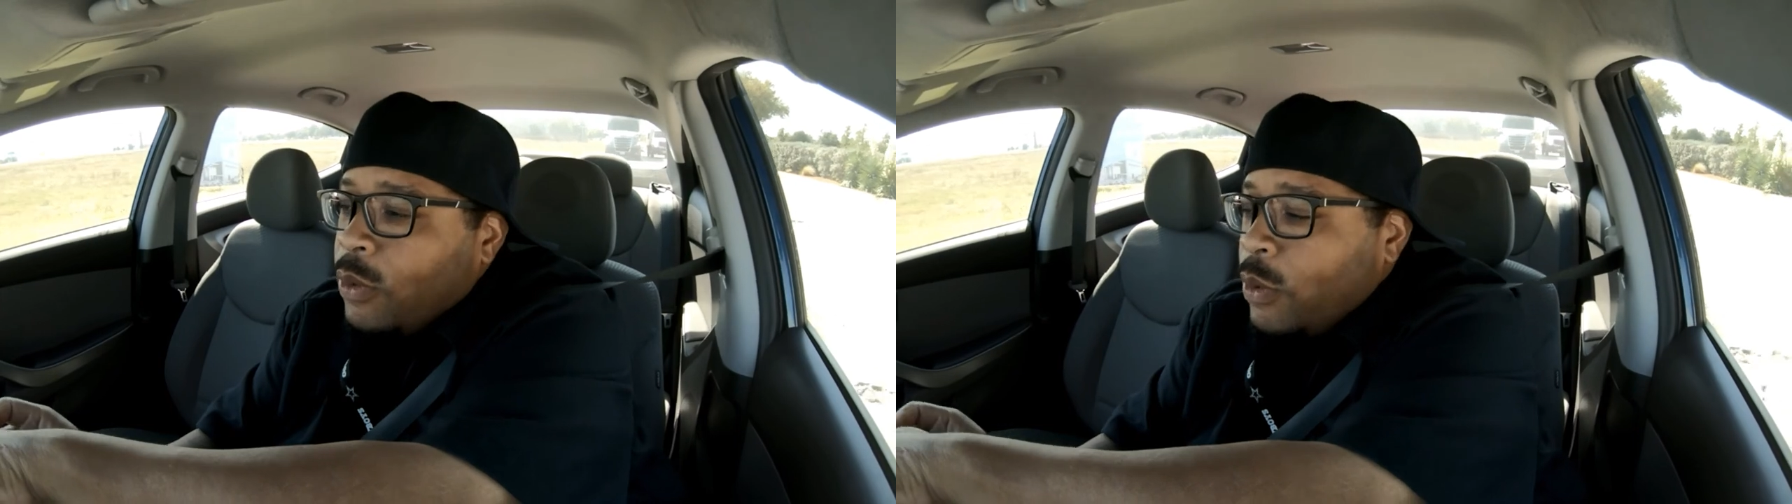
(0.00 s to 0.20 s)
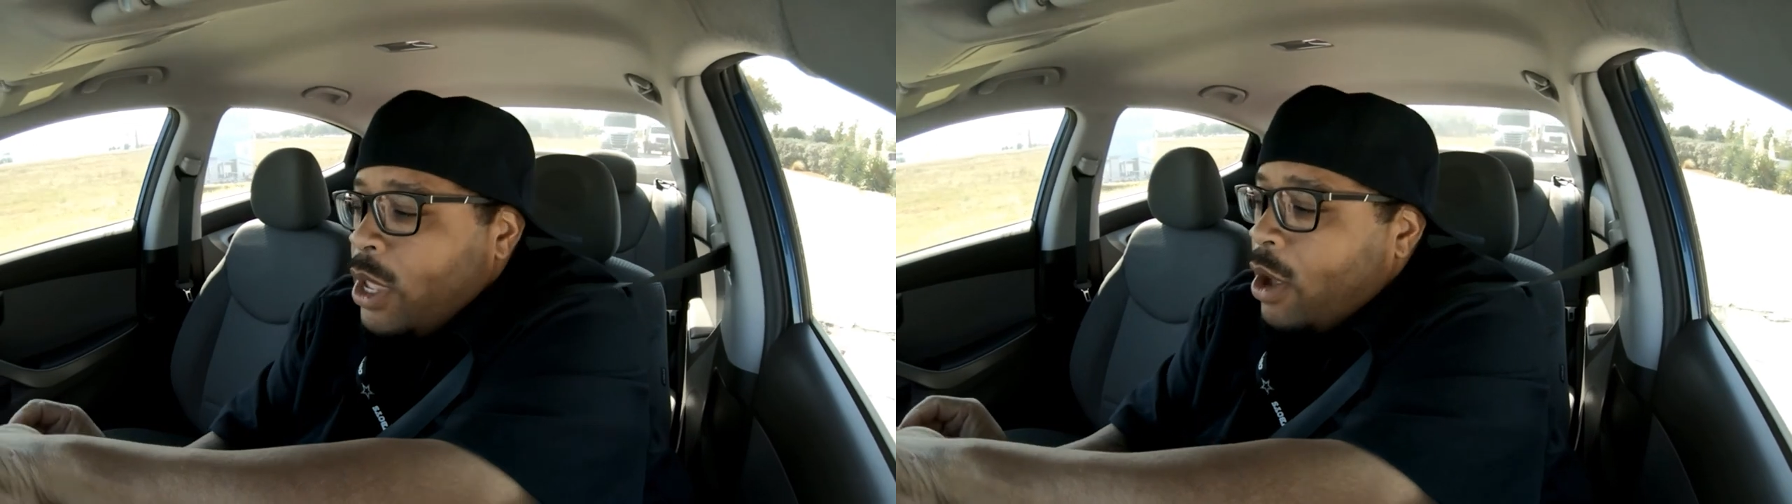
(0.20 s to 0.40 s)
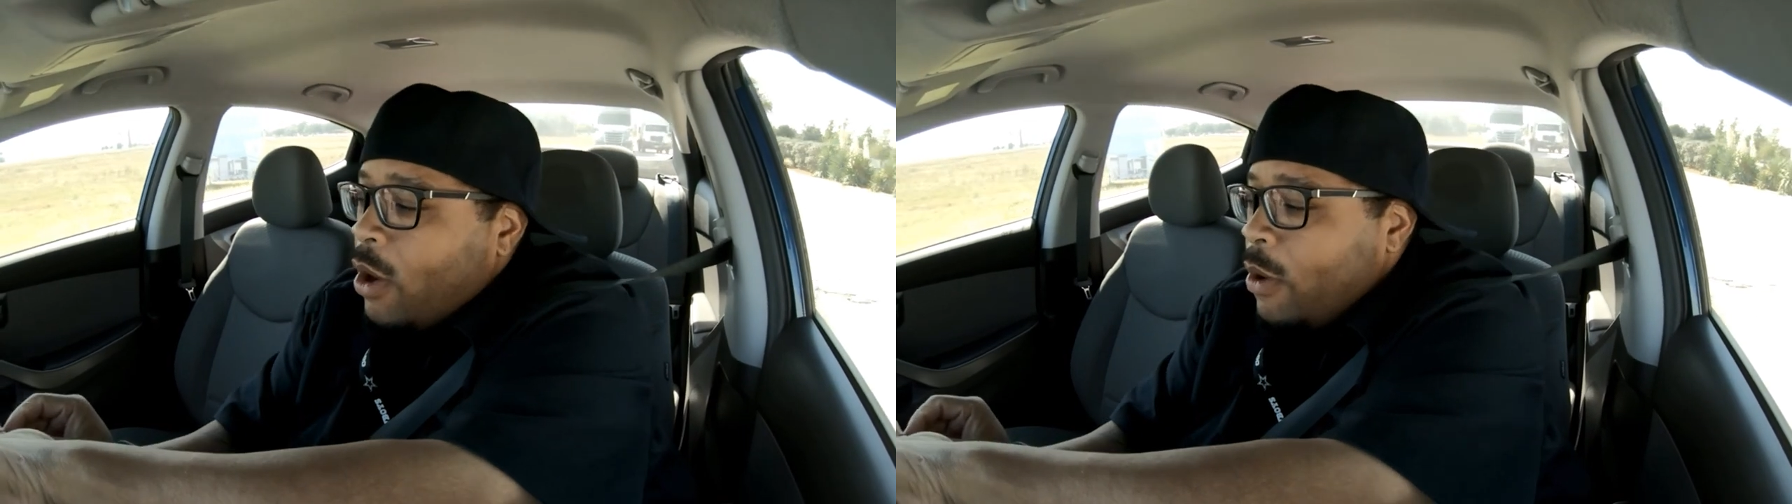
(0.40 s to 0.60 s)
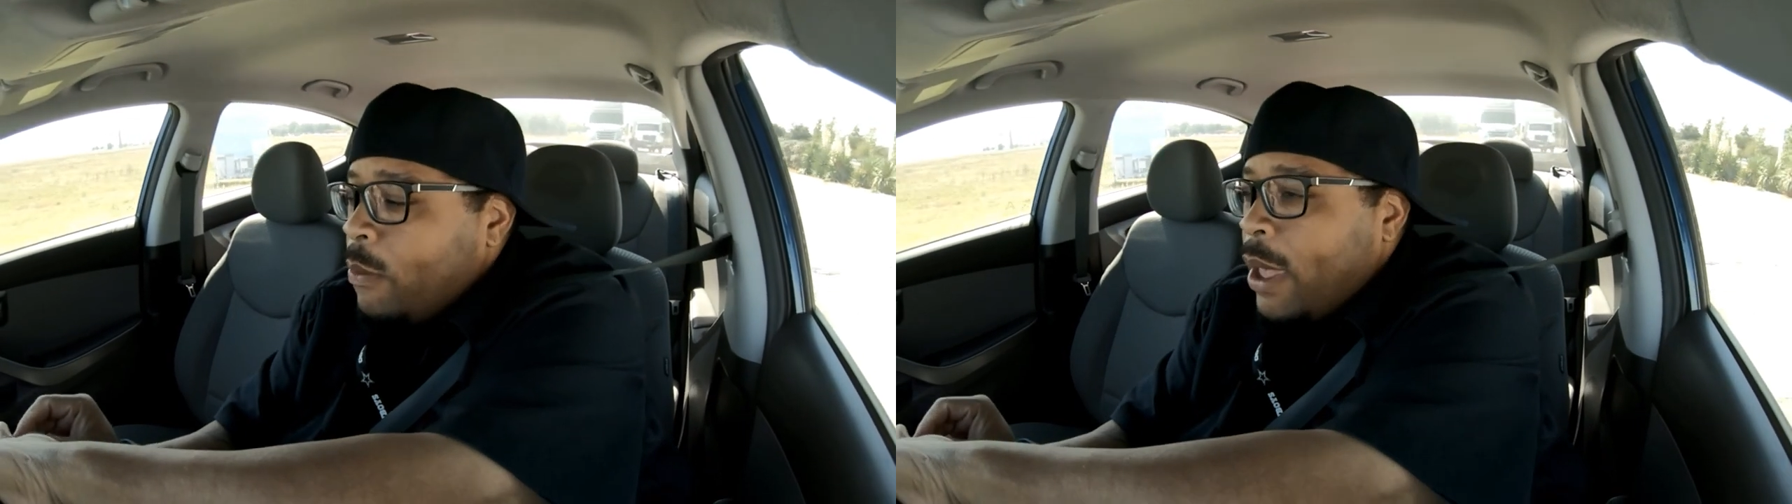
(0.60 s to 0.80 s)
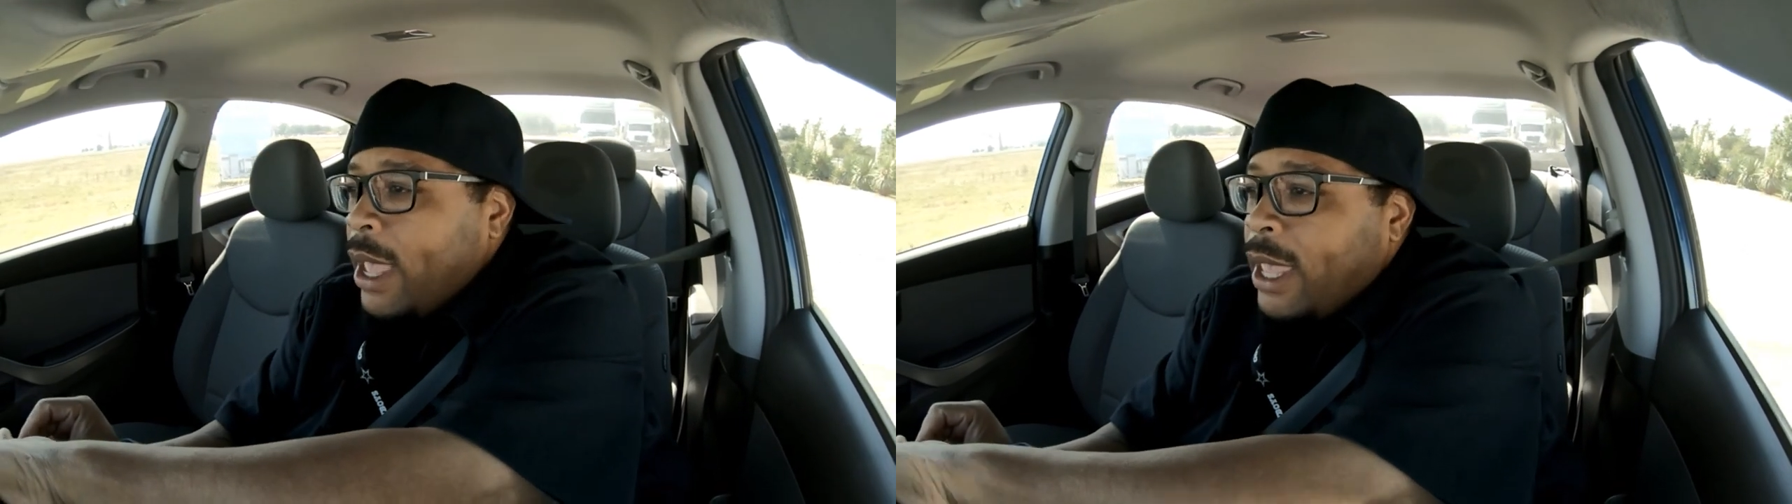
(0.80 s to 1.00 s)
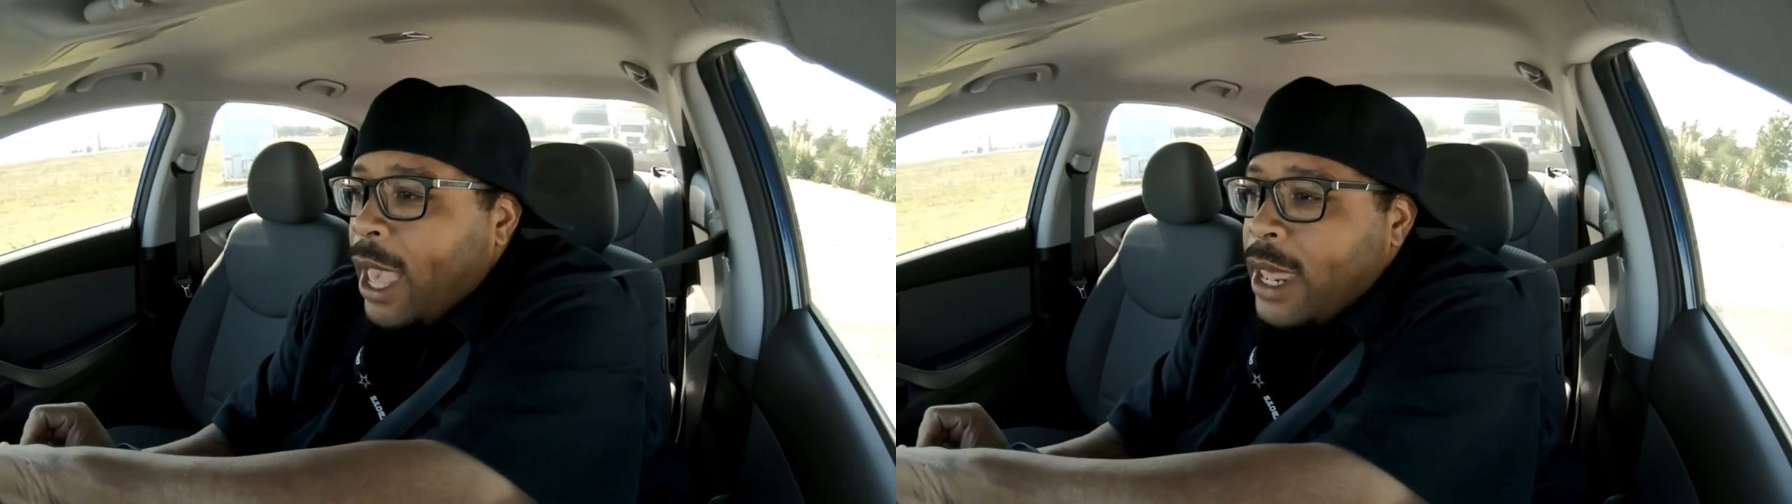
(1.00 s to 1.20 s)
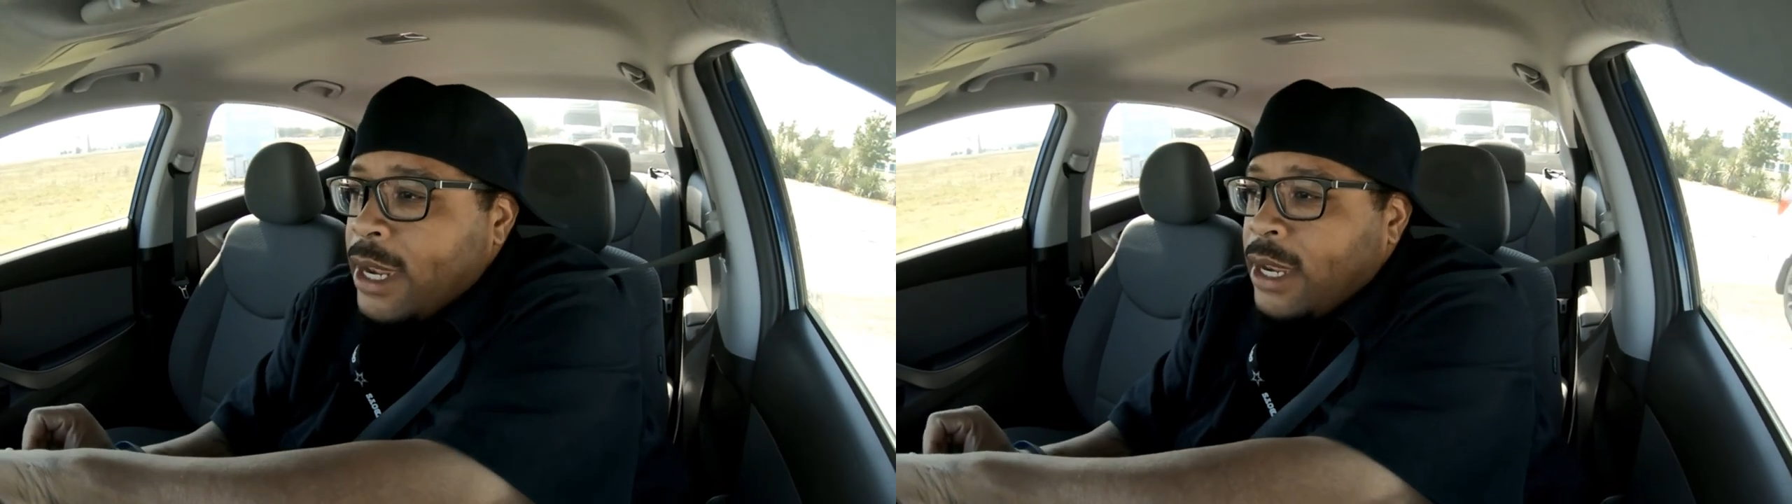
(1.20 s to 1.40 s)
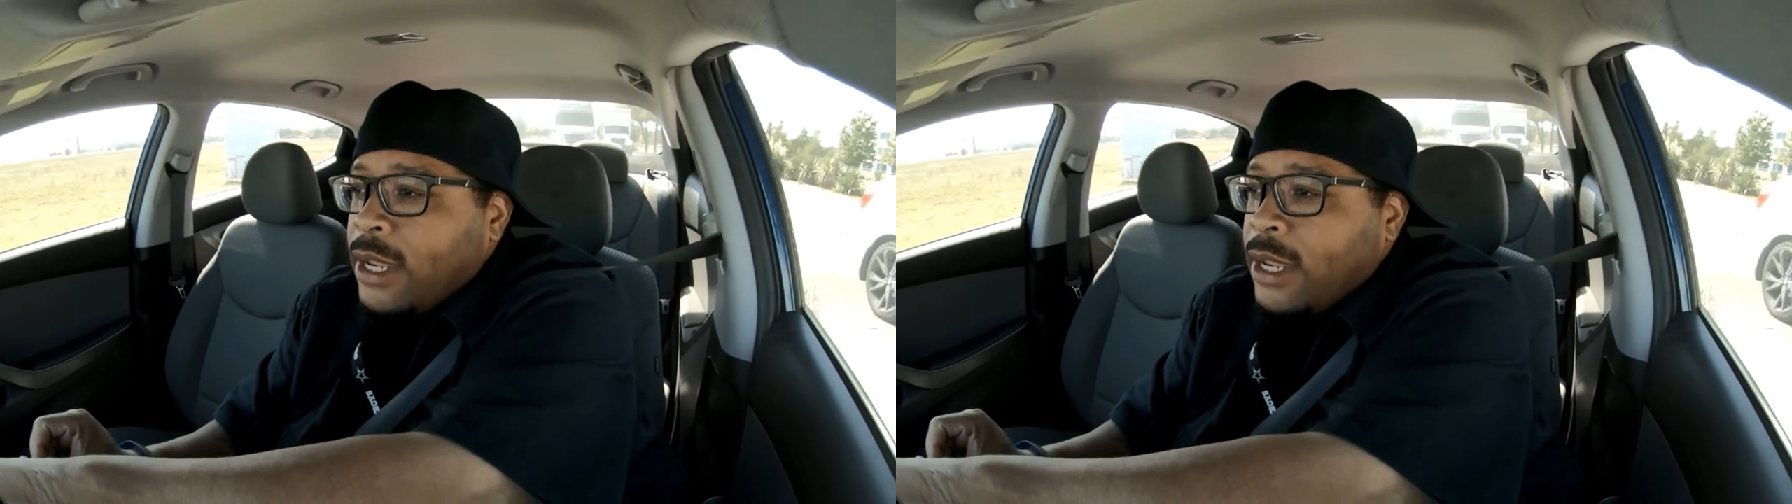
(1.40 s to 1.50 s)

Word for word: We are back at it.